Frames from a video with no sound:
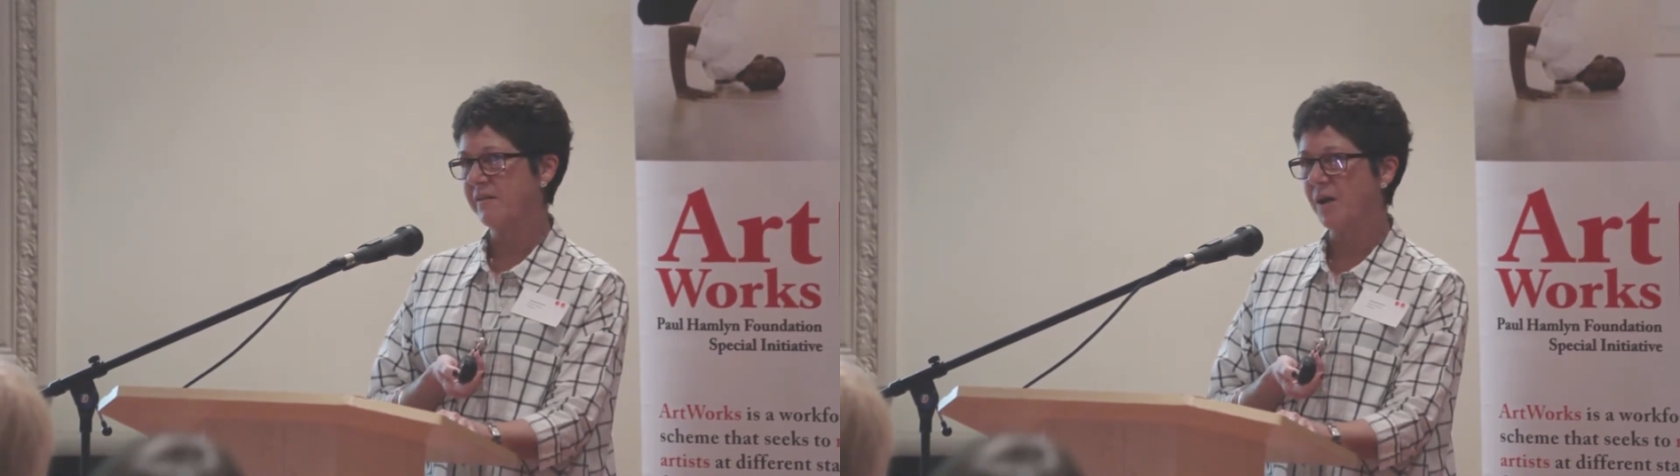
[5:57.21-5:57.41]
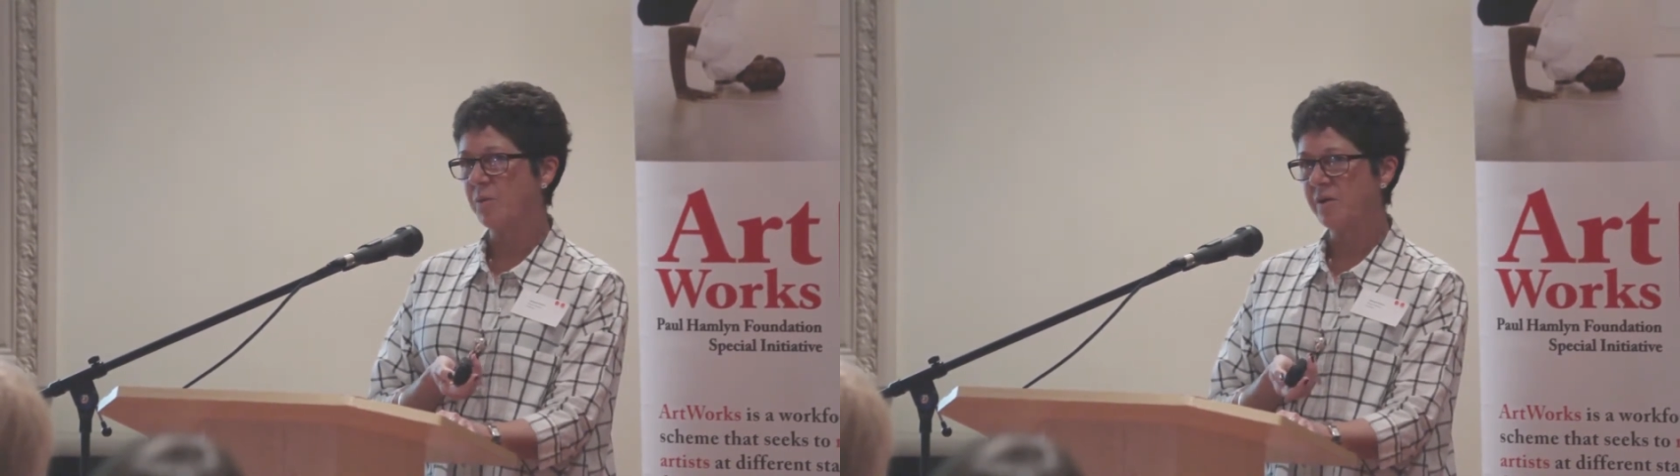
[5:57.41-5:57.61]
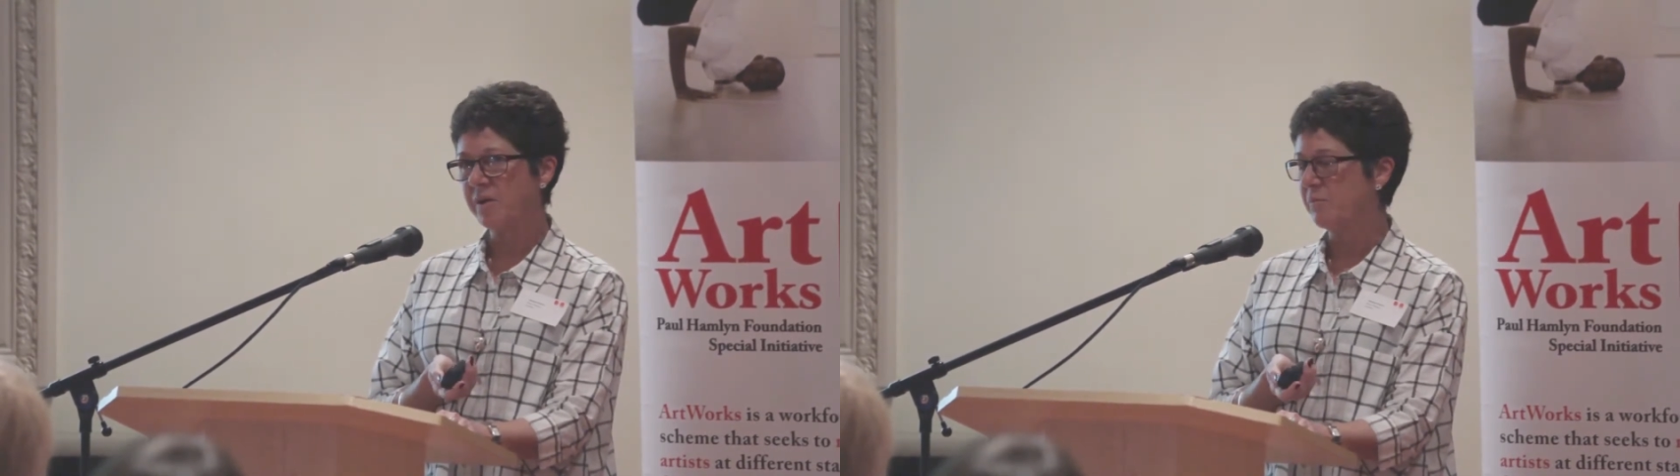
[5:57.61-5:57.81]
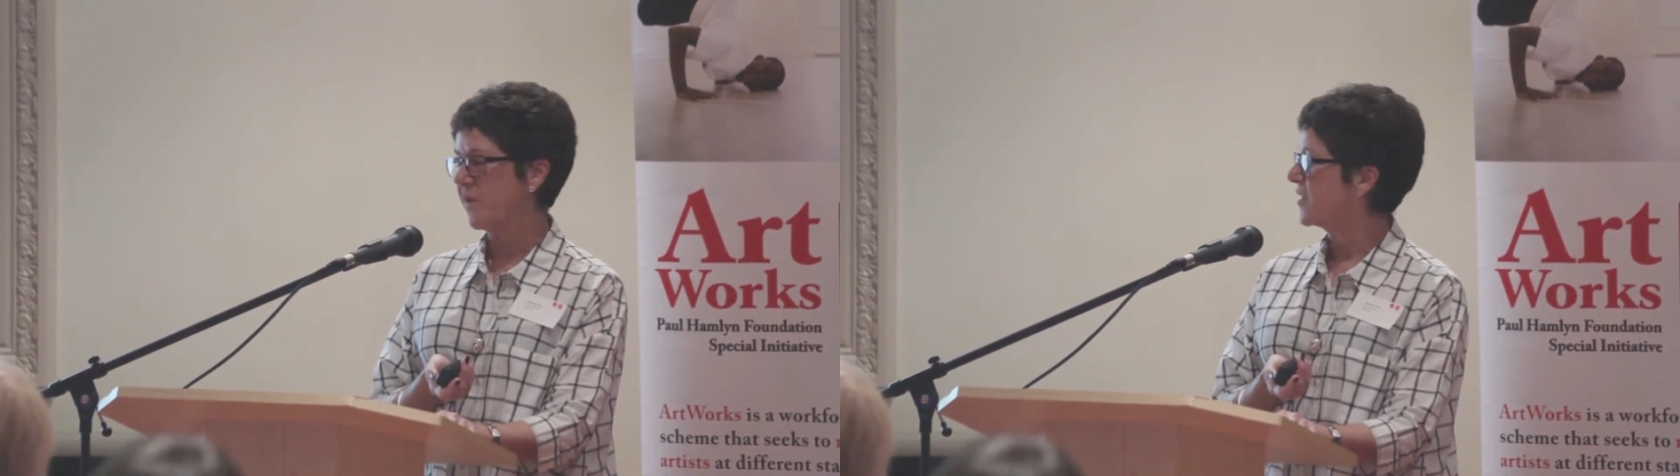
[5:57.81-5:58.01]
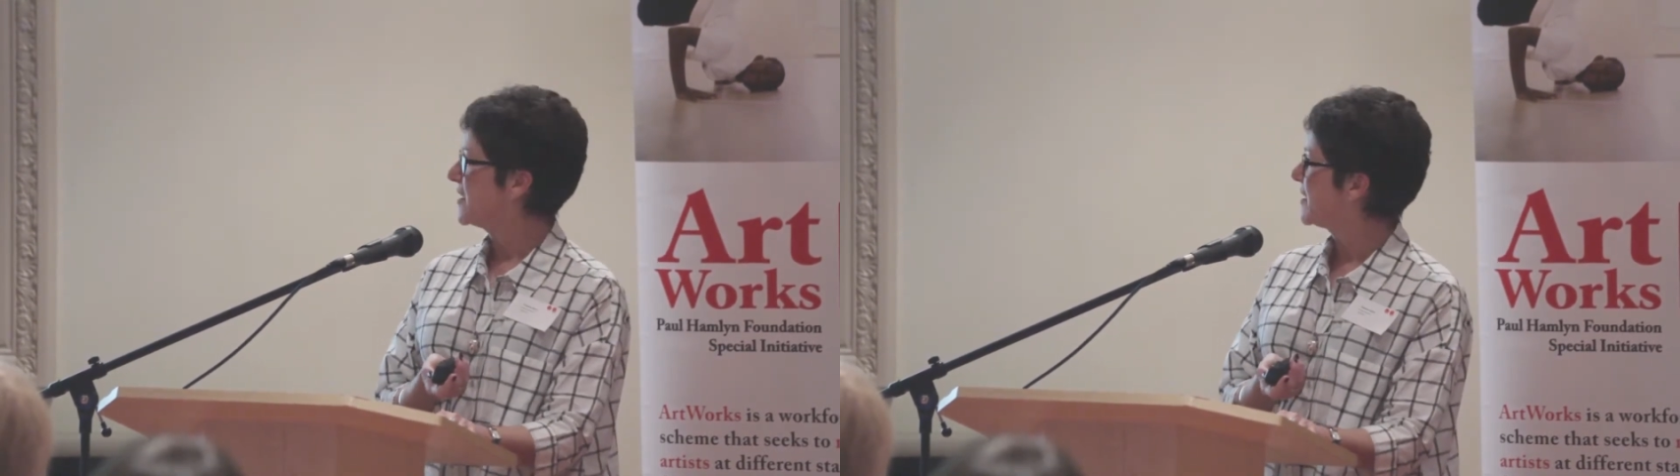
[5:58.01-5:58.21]
their work in
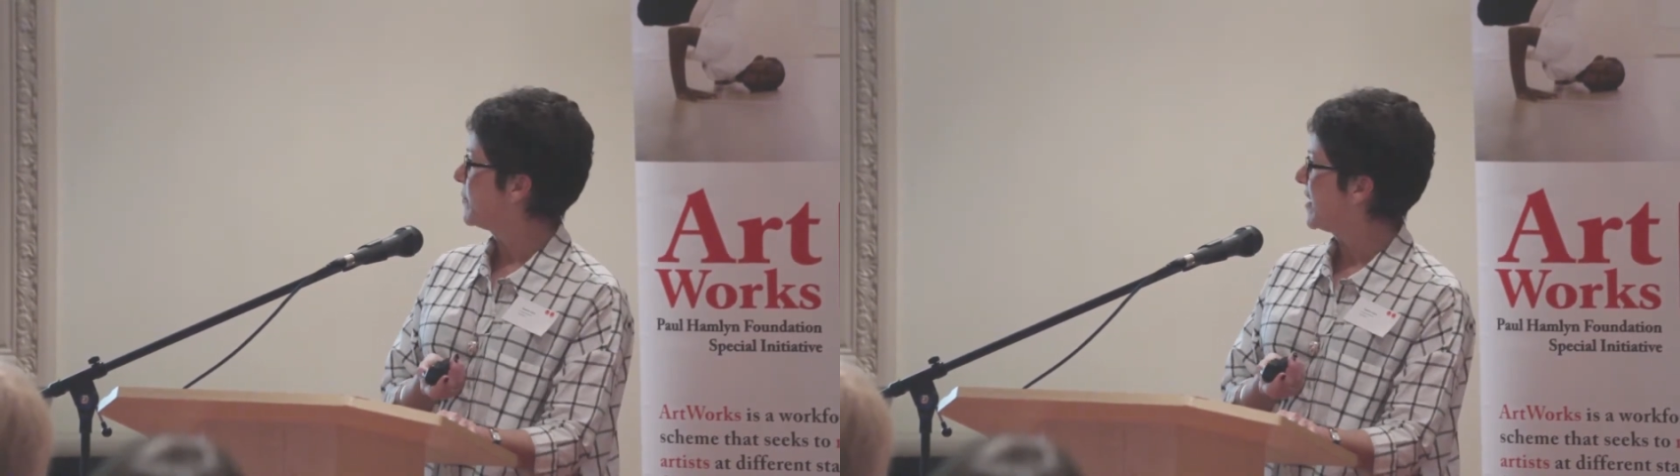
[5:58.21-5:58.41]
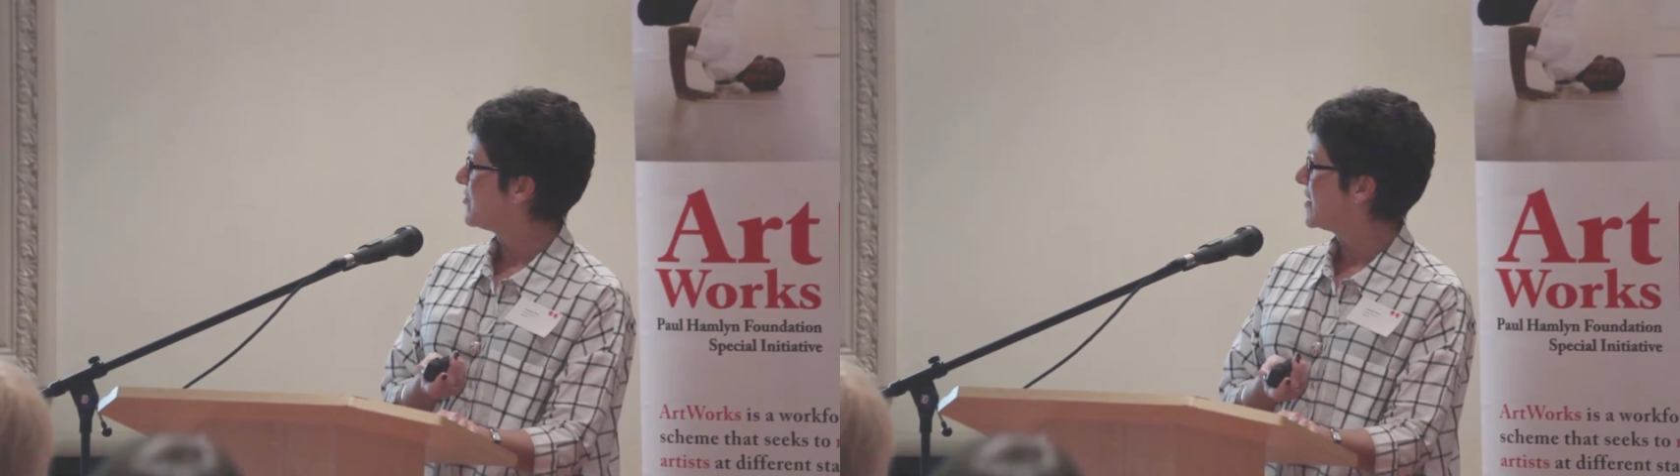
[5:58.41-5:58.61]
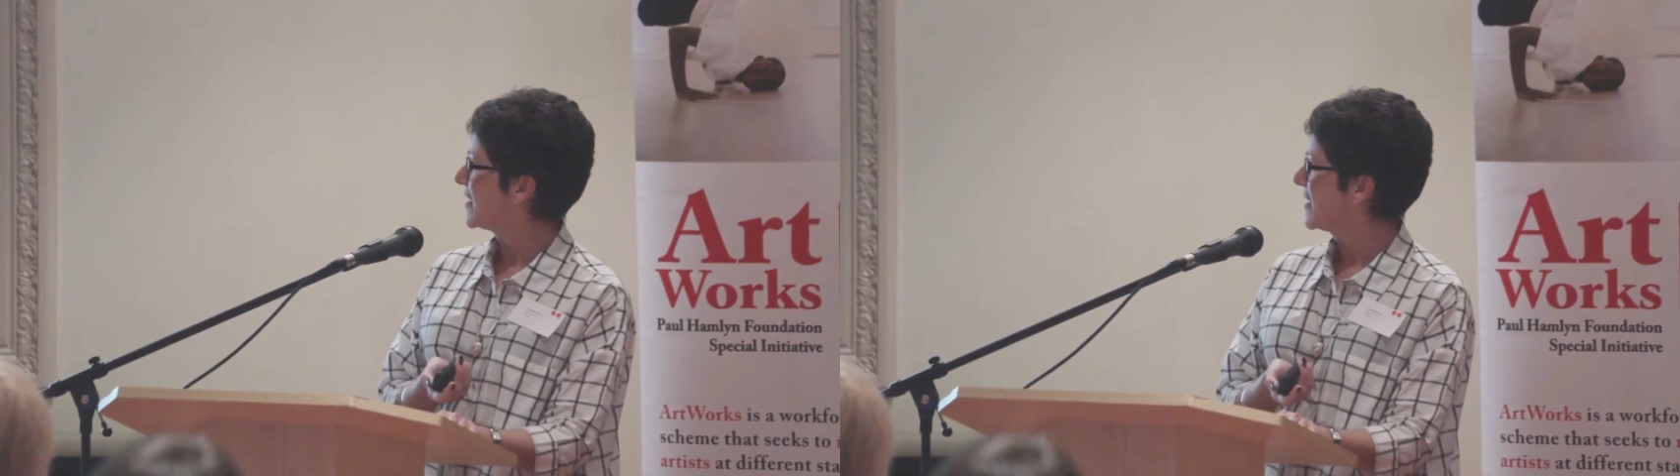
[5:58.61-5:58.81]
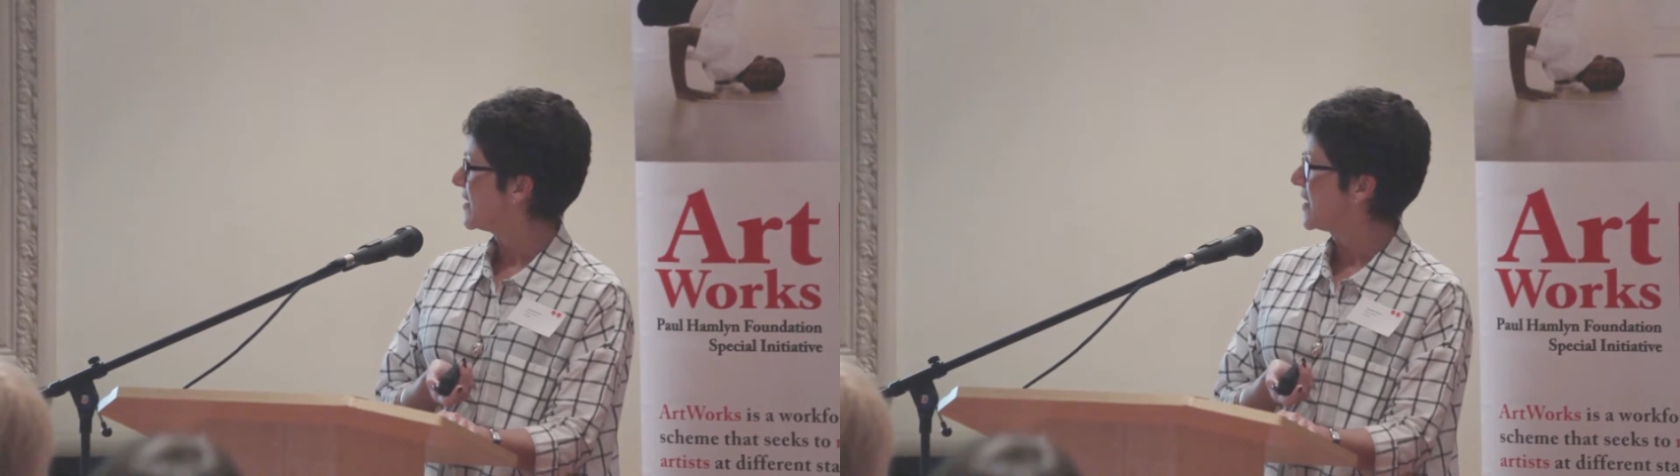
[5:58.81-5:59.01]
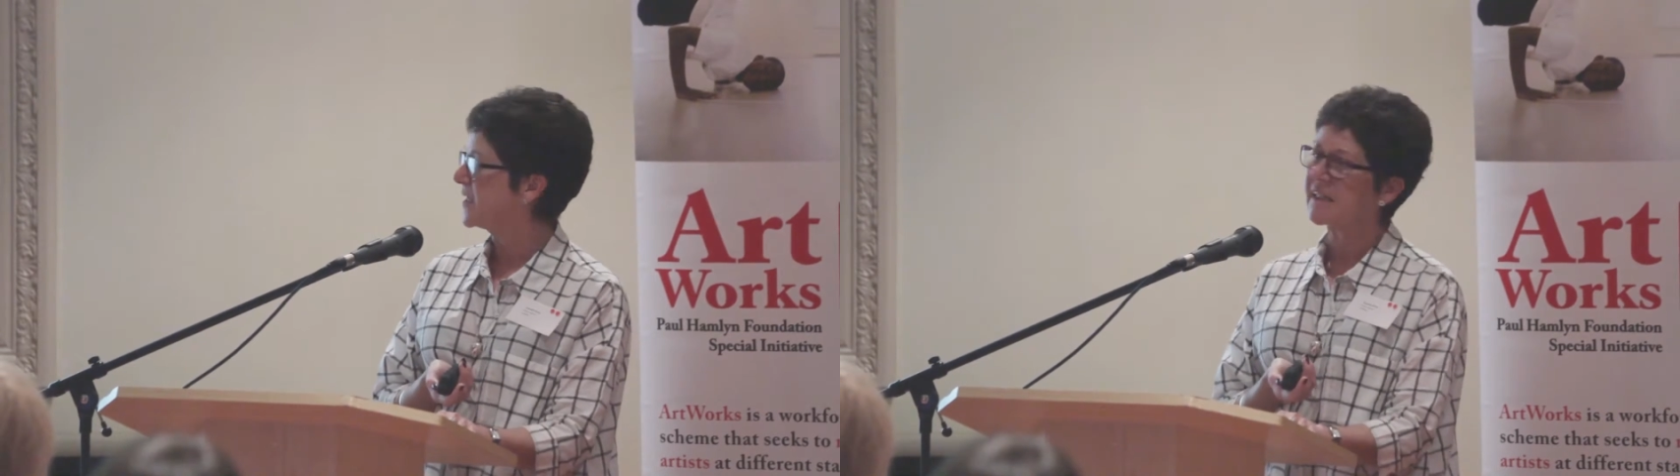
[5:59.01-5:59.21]
participatory
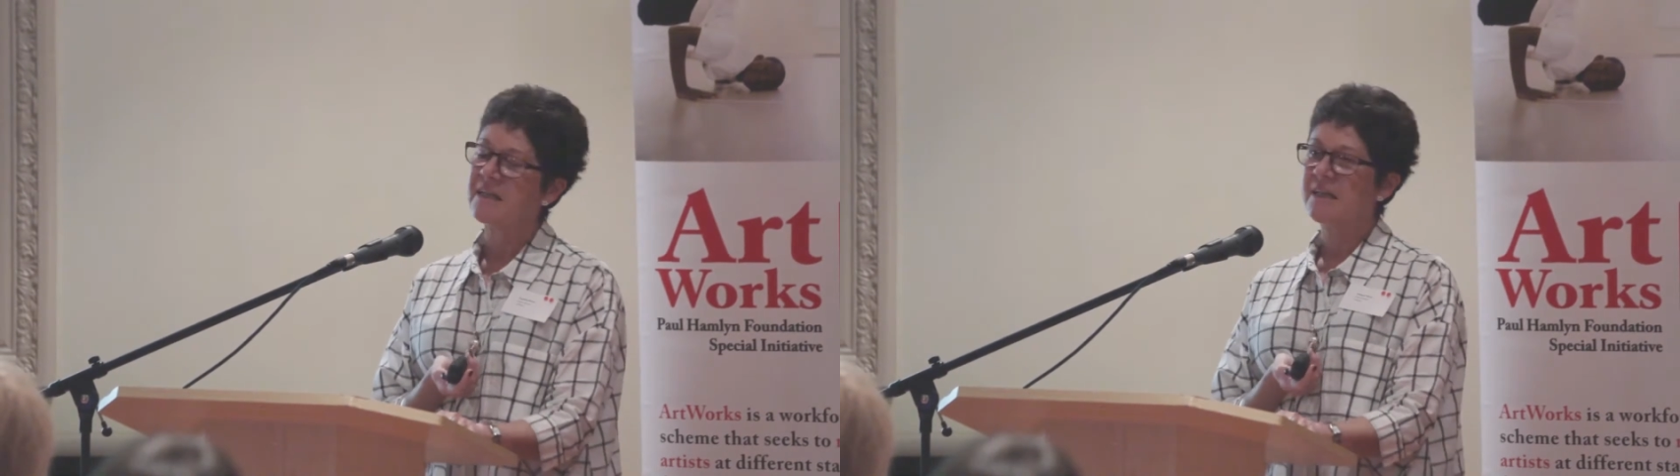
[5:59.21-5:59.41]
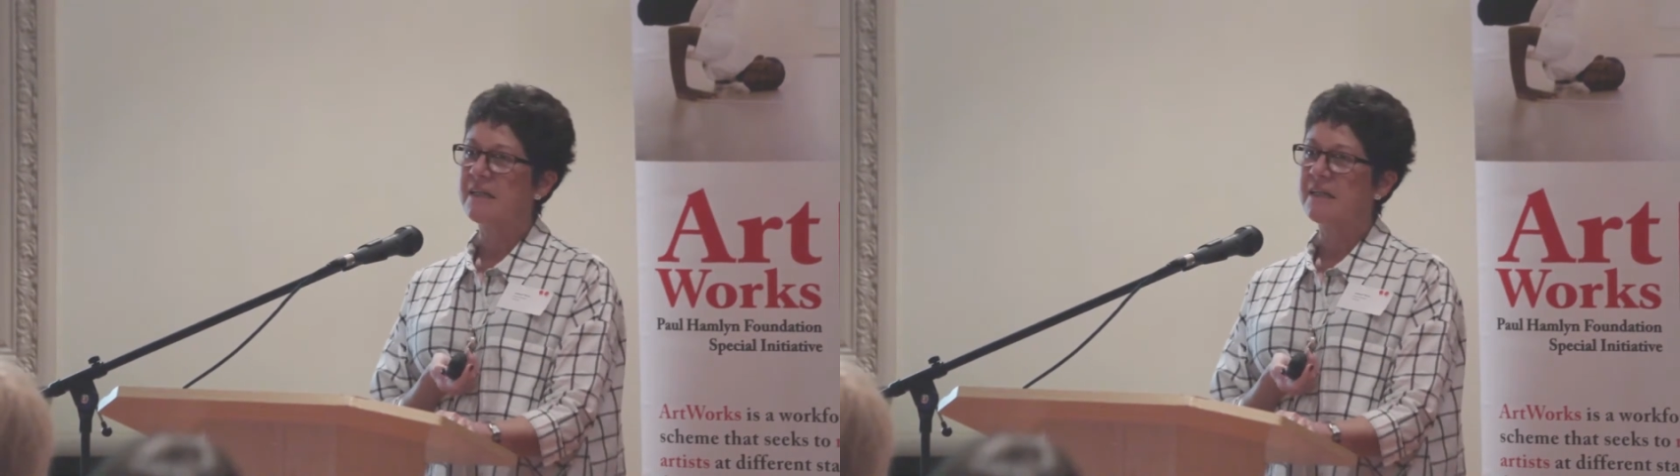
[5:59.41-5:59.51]
settings